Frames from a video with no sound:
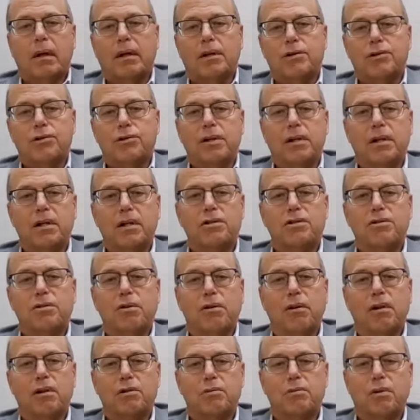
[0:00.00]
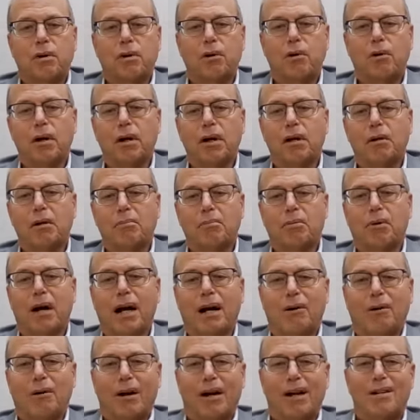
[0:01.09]
She just told us recording in
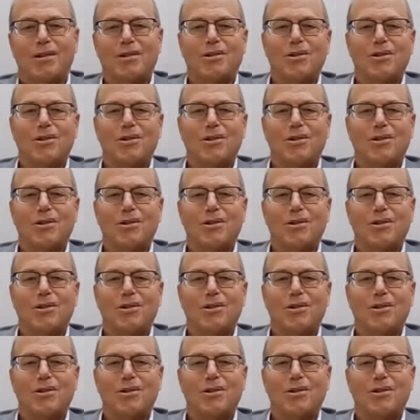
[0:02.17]
progress.